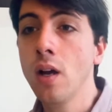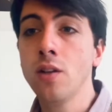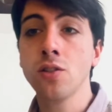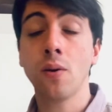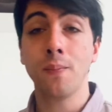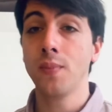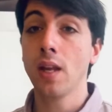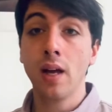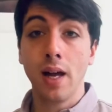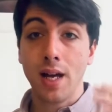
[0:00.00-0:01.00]
So
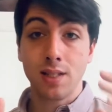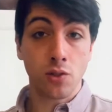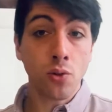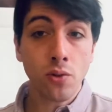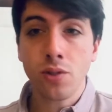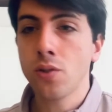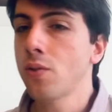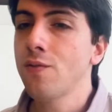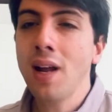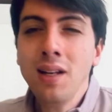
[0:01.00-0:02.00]
as I told
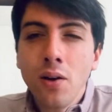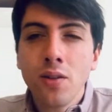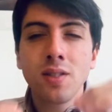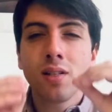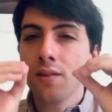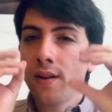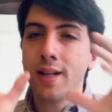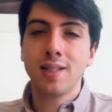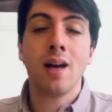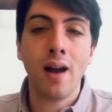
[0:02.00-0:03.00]
you, Valle d'Aosta is a
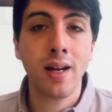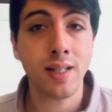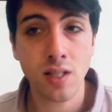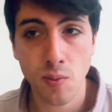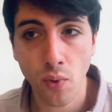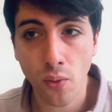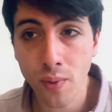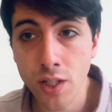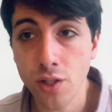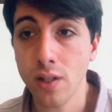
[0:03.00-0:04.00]
very tiny, small
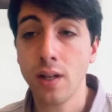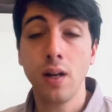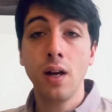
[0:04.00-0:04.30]
region.